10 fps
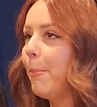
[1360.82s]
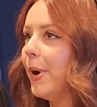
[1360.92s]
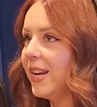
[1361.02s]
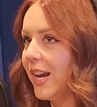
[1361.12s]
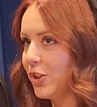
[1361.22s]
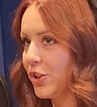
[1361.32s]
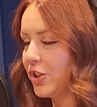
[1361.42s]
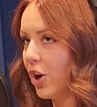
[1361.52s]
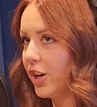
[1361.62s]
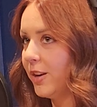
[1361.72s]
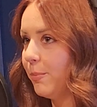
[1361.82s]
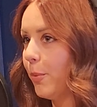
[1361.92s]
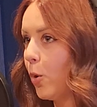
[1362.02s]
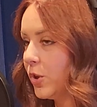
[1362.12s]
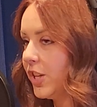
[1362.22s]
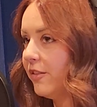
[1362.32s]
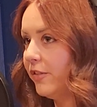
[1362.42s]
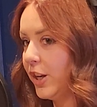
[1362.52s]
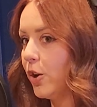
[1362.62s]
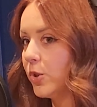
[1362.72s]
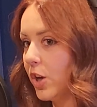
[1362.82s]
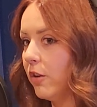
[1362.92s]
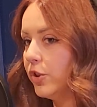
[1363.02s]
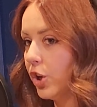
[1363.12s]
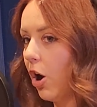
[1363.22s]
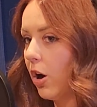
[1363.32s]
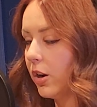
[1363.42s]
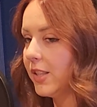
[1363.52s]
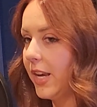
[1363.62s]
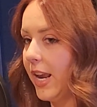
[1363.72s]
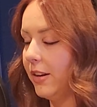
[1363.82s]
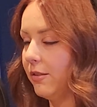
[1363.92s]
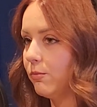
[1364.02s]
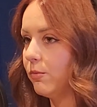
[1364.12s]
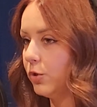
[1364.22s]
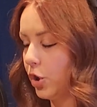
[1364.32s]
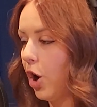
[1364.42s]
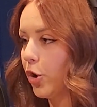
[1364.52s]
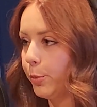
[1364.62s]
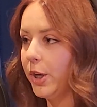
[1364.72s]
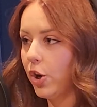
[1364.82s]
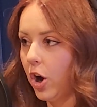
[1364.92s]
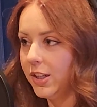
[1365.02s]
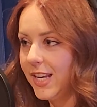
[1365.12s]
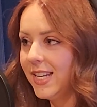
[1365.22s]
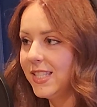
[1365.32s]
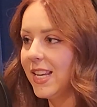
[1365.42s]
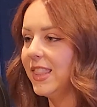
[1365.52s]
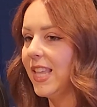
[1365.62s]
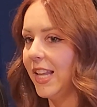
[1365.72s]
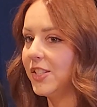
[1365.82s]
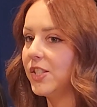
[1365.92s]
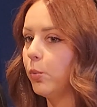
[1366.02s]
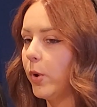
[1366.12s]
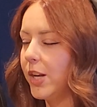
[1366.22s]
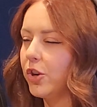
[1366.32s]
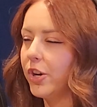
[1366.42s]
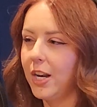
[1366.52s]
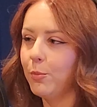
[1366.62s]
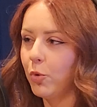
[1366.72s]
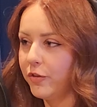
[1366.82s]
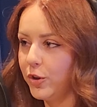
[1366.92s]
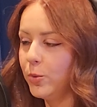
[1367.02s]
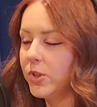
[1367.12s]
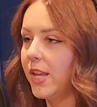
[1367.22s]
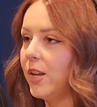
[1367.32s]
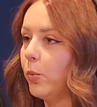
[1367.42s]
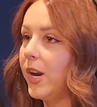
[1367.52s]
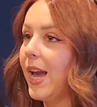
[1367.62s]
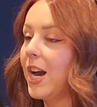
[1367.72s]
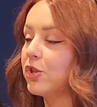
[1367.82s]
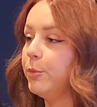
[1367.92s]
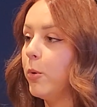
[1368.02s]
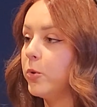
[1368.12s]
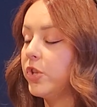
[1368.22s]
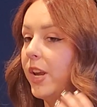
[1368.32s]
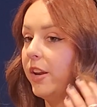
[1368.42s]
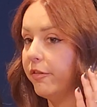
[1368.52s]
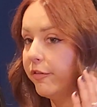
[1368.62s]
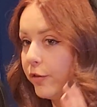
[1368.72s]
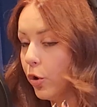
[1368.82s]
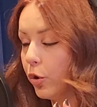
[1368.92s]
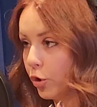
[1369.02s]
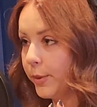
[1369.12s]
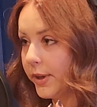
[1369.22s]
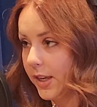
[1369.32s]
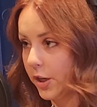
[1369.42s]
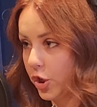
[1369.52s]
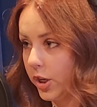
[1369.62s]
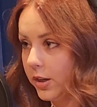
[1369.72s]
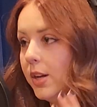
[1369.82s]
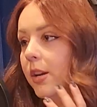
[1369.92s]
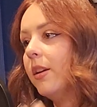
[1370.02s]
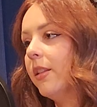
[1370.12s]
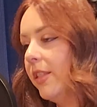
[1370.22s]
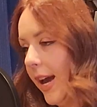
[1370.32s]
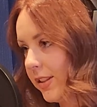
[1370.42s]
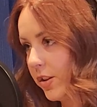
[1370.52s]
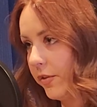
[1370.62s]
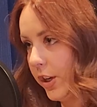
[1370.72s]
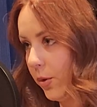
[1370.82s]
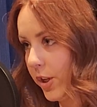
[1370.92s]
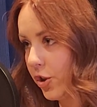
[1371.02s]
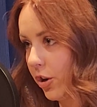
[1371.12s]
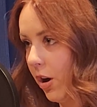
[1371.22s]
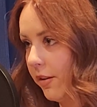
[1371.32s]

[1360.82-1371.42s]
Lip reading: But I just started posting videos of dogs and dog grooming content, and that's when I started getting more views. And then when I actually posted a full grooming session, that's the video that took